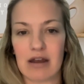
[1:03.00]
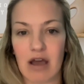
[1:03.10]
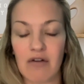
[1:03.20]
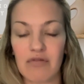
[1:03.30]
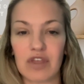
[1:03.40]

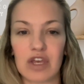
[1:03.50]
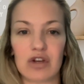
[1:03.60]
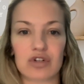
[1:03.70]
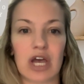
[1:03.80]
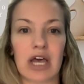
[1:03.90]
enough that
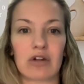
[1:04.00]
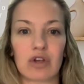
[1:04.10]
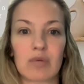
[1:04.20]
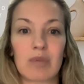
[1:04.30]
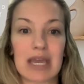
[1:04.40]
your
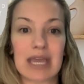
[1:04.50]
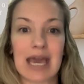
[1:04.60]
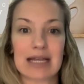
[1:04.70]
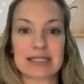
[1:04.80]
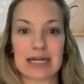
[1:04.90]
child could be a
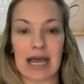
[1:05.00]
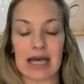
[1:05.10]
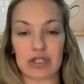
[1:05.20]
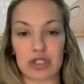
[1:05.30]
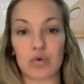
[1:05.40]
candidate
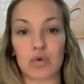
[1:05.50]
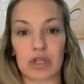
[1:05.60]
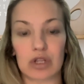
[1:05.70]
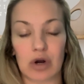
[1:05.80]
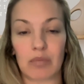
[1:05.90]
at the school
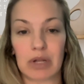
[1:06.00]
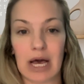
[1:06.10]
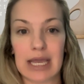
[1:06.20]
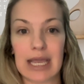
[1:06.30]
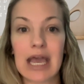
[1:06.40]
that they're
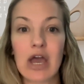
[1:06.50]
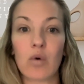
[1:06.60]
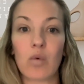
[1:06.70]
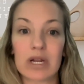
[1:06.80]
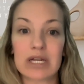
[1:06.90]
applying?
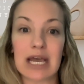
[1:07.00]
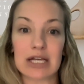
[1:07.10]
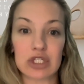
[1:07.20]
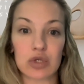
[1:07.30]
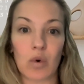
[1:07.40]
Would a
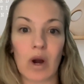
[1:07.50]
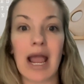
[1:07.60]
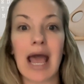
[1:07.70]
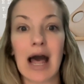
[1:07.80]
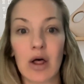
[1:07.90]
test score
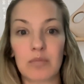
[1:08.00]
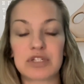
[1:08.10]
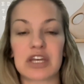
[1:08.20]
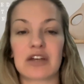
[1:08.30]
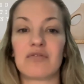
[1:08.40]
help
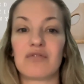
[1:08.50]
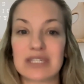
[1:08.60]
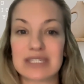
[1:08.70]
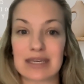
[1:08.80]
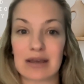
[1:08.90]
to
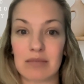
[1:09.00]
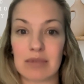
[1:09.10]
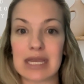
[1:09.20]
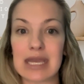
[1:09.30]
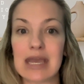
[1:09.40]
convince the
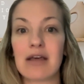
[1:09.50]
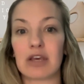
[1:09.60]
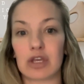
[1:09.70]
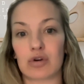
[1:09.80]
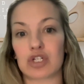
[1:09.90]
committee
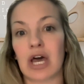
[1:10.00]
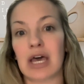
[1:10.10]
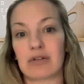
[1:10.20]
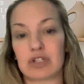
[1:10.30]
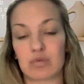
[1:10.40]
that your
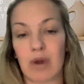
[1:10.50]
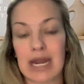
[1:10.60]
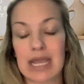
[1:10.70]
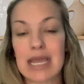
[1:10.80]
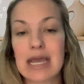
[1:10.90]
child is
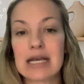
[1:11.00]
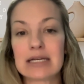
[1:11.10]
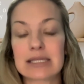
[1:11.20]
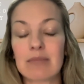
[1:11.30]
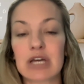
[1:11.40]
ready?
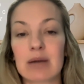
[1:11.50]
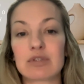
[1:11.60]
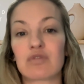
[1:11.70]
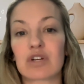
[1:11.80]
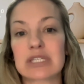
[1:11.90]

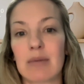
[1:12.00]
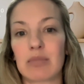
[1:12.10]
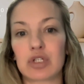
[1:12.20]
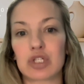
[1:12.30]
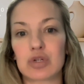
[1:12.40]
Sometimes, for
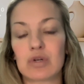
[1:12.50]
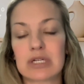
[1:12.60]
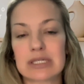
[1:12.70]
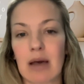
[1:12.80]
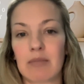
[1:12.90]
example, a student
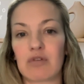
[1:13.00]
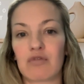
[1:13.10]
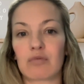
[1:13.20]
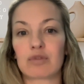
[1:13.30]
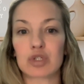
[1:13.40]
is coming
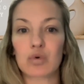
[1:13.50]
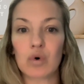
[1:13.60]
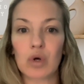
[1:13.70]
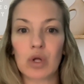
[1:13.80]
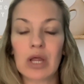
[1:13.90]
from a
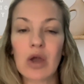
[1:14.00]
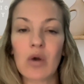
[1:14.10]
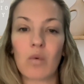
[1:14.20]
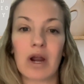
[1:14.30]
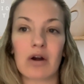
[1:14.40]
school
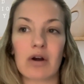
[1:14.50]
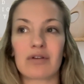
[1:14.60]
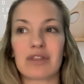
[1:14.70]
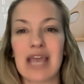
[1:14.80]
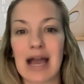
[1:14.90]

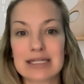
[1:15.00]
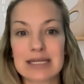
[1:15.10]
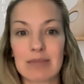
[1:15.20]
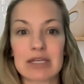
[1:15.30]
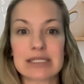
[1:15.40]
where the
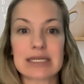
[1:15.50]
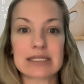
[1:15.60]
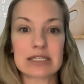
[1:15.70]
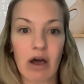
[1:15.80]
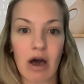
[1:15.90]
academics
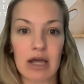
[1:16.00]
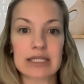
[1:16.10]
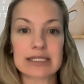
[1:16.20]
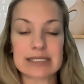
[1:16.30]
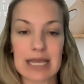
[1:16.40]
is not
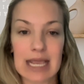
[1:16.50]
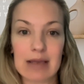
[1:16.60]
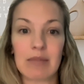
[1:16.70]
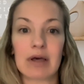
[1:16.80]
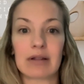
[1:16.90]
the
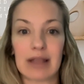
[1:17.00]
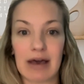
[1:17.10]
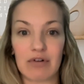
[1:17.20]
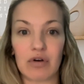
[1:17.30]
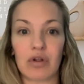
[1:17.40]
same
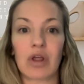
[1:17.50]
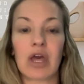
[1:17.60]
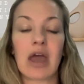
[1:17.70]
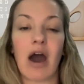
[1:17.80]
level